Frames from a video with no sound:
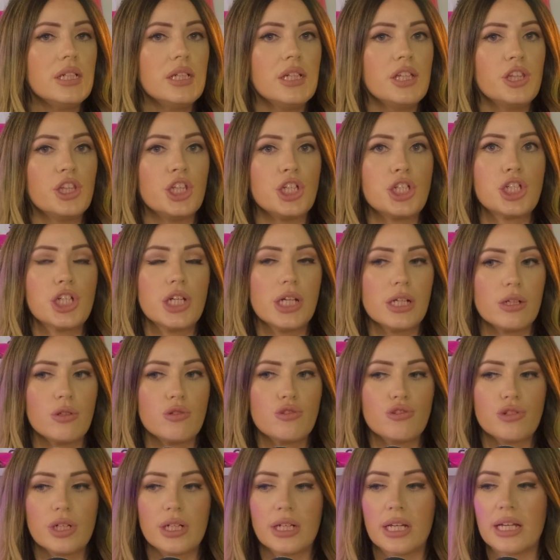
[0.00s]
the
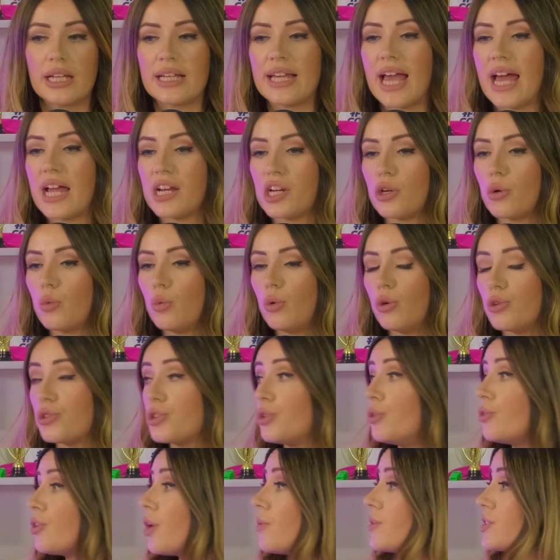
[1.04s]
children getting an award,
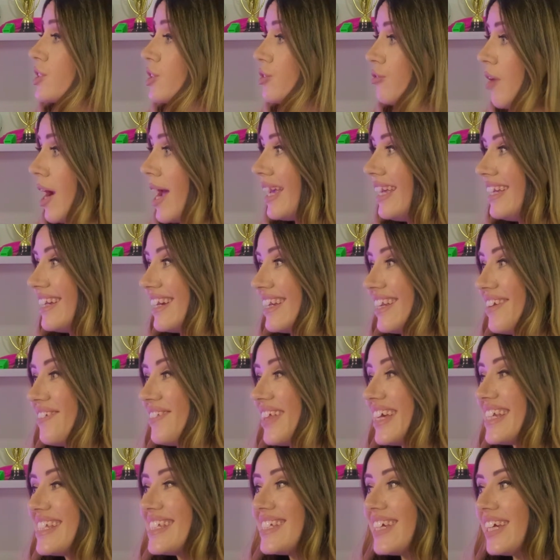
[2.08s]
although it's great, and if
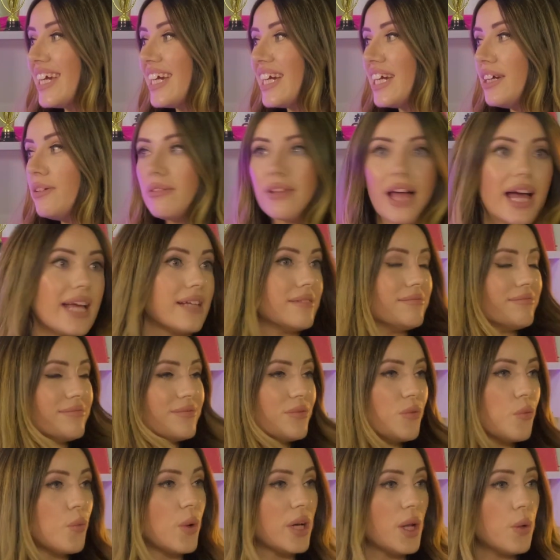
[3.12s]
they do, like,
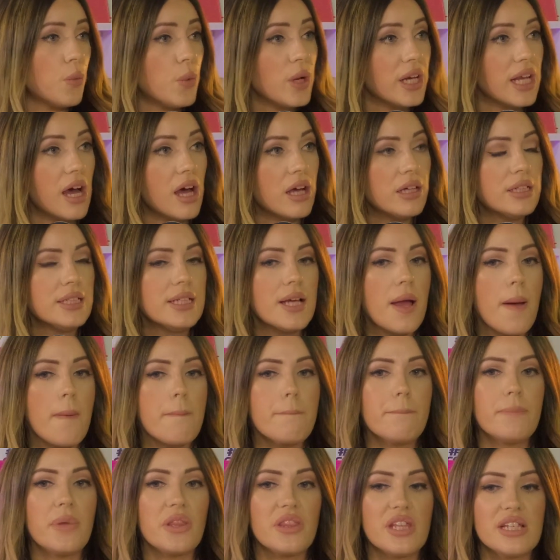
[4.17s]
winner,
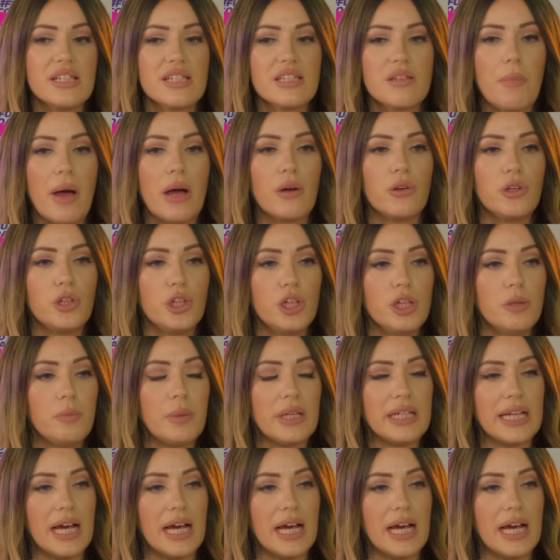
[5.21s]
but this is about you being